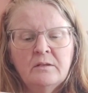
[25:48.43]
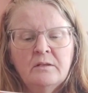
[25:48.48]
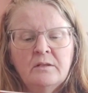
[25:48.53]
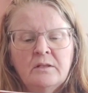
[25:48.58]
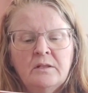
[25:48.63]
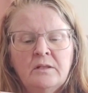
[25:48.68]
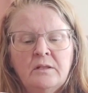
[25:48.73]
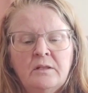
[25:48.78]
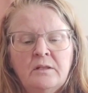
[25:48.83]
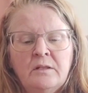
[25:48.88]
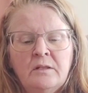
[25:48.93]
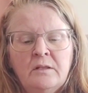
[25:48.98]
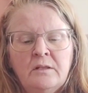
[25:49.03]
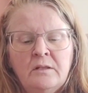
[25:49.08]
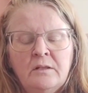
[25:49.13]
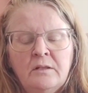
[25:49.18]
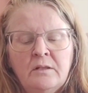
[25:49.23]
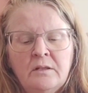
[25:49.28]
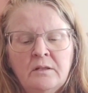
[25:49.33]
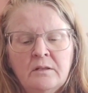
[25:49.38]

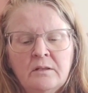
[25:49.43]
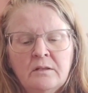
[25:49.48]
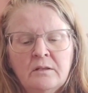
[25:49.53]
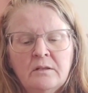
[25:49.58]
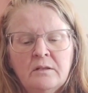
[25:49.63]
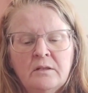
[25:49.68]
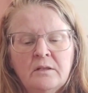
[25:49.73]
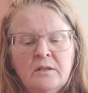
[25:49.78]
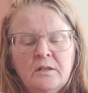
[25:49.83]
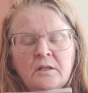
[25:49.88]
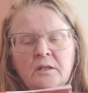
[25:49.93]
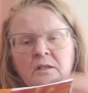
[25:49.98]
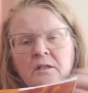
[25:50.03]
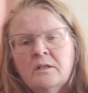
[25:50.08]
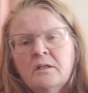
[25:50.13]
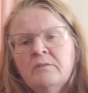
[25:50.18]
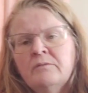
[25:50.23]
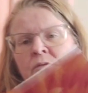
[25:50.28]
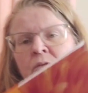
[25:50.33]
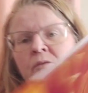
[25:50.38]
the
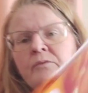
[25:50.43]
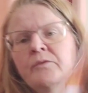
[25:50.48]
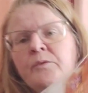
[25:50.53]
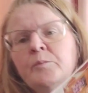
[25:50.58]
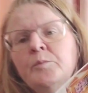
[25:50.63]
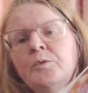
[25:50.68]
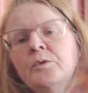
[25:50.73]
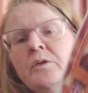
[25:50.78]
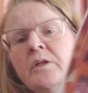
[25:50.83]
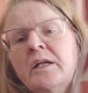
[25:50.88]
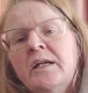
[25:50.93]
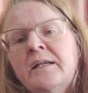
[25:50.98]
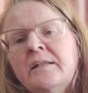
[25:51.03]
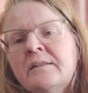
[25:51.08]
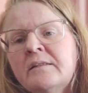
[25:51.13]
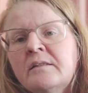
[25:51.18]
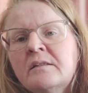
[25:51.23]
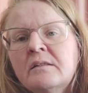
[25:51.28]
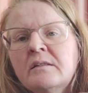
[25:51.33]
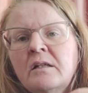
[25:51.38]
cover of the book
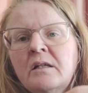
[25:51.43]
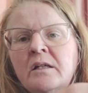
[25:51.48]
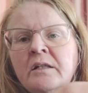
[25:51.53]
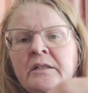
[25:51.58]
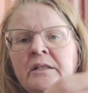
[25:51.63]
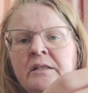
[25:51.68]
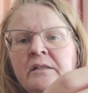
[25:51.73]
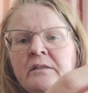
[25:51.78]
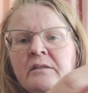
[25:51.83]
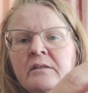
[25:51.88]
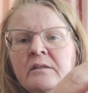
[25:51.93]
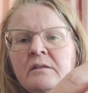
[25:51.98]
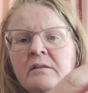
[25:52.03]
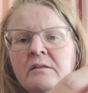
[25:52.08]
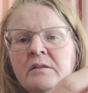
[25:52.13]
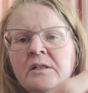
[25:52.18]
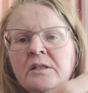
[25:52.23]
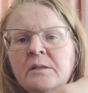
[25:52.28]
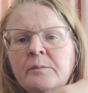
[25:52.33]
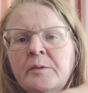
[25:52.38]
has honeys
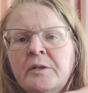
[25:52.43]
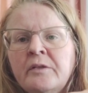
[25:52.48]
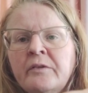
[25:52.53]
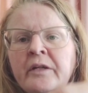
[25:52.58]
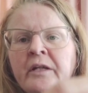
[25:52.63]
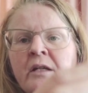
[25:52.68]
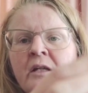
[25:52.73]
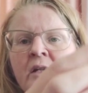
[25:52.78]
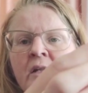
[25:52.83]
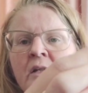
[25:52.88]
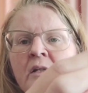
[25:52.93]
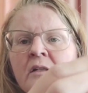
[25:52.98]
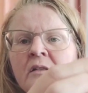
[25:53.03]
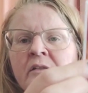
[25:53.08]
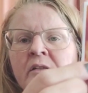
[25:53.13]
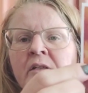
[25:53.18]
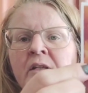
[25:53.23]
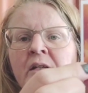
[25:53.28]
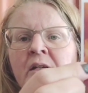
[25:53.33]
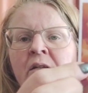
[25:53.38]
disappearing.
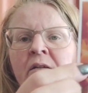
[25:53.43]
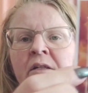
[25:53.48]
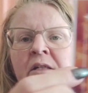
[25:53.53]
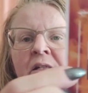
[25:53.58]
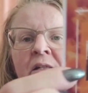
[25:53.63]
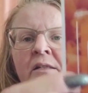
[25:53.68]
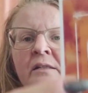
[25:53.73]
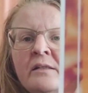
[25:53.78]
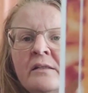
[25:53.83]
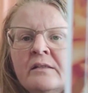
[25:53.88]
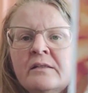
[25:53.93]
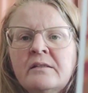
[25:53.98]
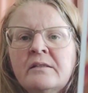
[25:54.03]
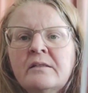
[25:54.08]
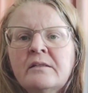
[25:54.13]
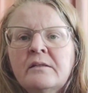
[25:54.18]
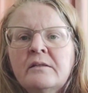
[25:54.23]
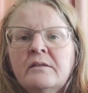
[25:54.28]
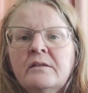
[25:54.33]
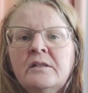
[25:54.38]
So there
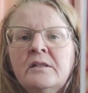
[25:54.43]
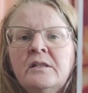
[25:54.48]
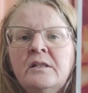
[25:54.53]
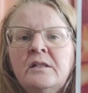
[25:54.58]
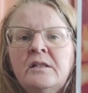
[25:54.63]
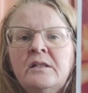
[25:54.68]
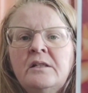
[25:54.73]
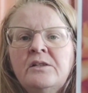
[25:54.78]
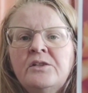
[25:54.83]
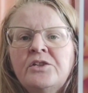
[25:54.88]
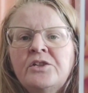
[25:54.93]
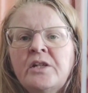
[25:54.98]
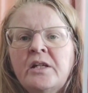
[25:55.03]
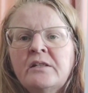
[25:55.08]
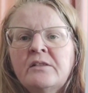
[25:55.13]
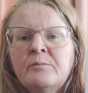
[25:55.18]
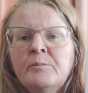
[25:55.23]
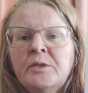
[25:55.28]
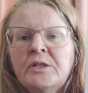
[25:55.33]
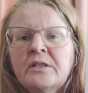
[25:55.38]
is the
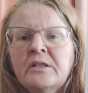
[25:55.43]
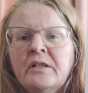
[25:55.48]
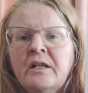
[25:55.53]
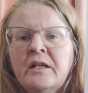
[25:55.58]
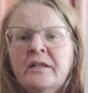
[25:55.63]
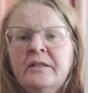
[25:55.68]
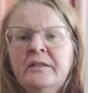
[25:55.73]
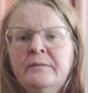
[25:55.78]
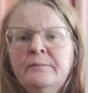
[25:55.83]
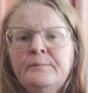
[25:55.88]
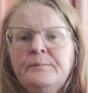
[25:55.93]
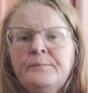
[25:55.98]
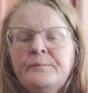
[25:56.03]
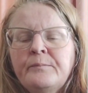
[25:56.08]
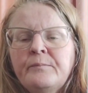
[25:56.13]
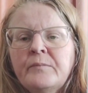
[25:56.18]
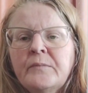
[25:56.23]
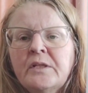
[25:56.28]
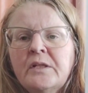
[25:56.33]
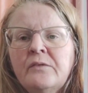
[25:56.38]
Shades of Milk and Honey.
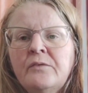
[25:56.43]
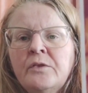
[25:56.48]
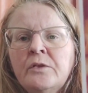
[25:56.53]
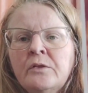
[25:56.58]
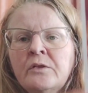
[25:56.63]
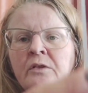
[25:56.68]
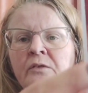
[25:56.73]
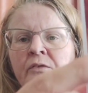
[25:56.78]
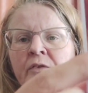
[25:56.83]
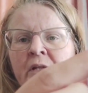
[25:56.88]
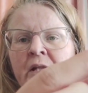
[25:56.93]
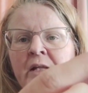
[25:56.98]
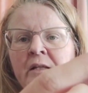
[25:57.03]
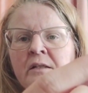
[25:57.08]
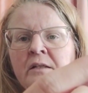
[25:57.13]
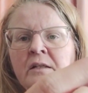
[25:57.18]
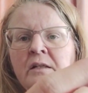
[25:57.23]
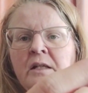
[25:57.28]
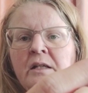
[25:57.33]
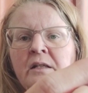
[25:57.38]
If you're looking for that
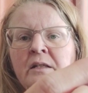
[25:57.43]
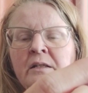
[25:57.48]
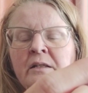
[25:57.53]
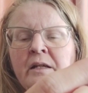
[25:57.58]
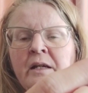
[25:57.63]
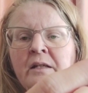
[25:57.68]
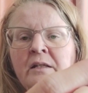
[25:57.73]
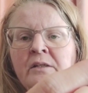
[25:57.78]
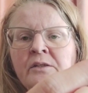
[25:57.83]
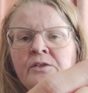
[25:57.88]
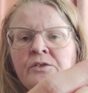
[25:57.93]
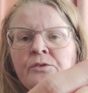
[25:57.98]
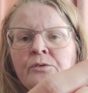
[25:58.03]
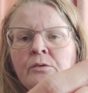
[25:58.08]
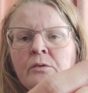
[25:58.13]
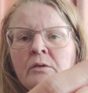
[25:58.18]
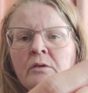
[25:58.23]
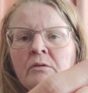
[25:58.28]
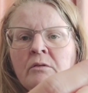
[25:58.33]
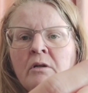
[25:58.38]
in any
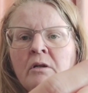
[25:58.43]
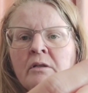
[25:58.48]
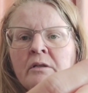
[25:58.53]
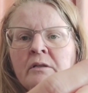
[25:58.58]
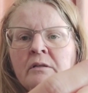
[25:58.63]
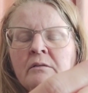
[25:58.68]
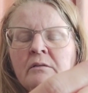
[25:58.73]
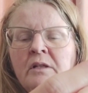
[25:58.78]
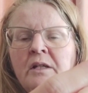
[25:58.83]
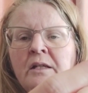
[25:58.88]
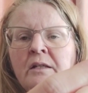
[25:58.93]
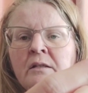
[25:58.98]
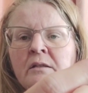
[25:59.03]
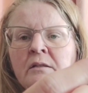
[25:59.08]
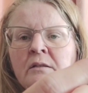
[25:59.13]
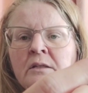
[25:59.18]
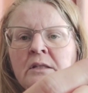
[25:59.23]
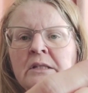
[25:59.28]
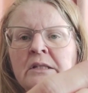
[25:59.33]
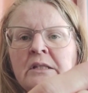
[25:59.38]
store or on
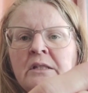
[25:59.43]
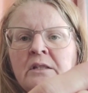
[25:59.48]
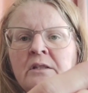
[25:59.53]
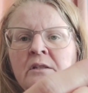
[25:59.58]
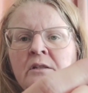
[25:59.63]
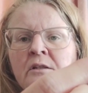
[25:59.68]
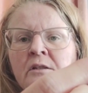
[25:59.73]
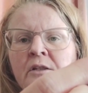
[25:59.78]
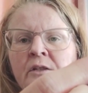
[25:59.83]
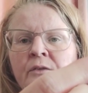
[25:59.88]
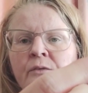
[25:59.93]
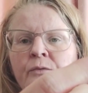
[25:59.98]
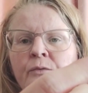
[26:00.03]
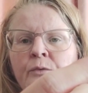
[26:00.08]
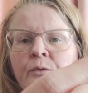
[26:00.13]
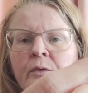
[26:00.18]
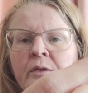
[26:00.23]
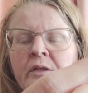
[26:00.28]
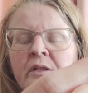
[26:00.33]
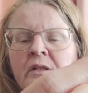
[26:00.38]
Kindle, you're looking
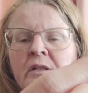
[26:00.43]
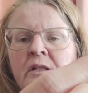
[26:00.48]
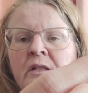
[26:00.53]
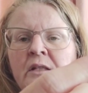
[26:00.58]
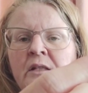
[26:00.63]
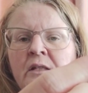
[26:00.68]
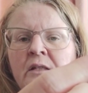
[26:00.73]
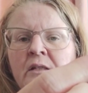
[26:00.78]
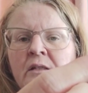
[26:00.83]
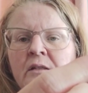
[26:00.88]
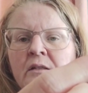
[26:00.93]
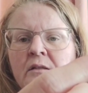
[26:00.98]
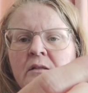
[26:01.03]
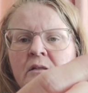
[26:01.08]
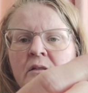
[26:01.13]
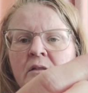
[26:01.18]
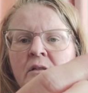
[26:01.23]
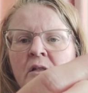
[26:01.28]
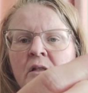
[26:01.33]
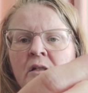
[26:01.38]
for the
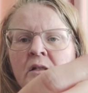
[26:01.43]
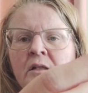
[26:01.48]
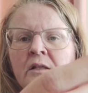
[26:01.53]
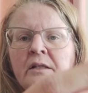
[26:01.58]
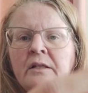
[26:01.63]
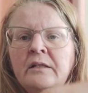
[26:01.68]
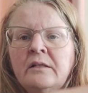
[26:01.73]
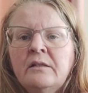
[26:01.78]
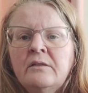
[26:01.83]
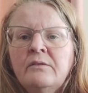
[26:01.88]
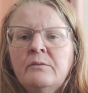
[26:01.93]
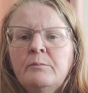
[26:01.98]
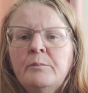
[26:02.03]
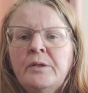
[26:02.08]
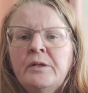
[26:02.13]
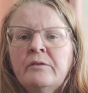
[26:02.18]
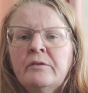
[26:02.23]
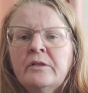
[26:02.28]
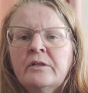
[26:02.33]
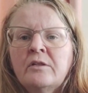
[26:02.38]
girl in
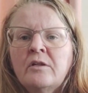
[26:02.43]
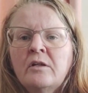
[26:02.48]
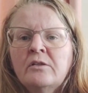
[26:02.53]
period